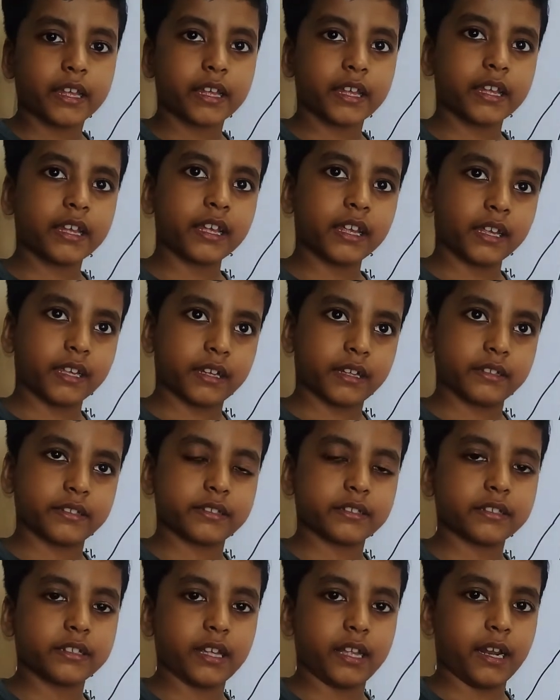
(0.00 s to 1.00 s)

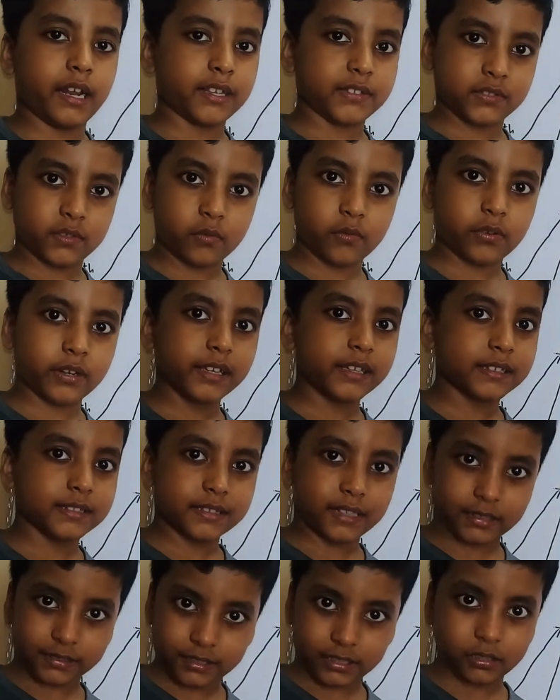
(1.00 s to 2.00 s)
And it has no rings,
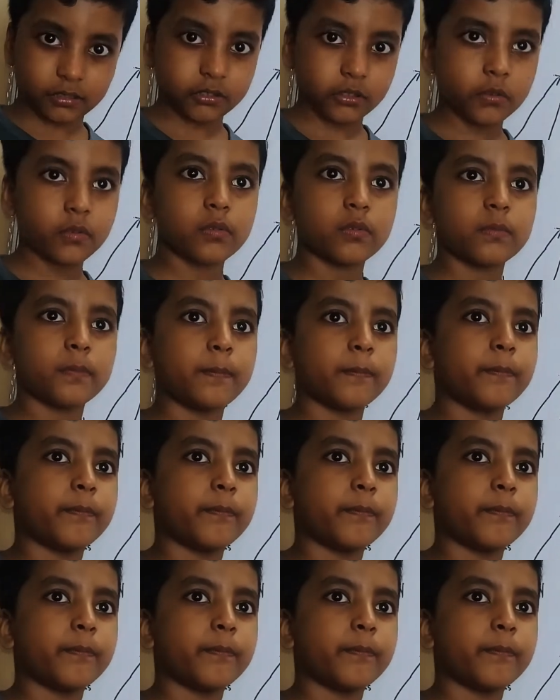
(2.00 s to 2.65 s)
I tell you.